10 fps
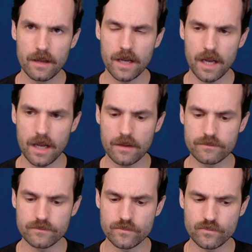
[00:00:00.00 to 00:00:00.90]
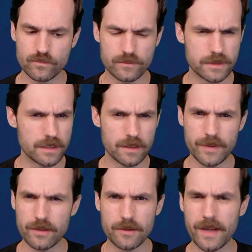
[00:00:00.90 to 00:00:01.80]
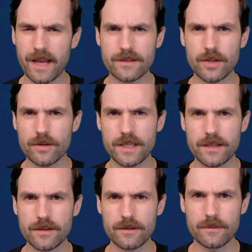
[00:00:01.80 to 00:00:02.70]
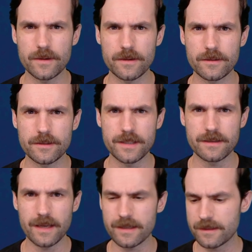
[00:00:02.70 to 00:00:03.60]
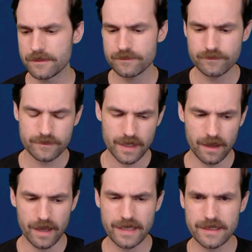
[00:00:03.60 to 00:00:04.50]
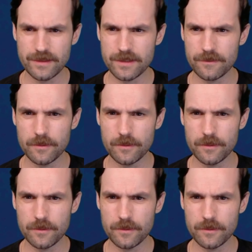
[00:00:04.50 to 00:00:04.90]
the ability we had in Tarkir, where you could like exile stuff from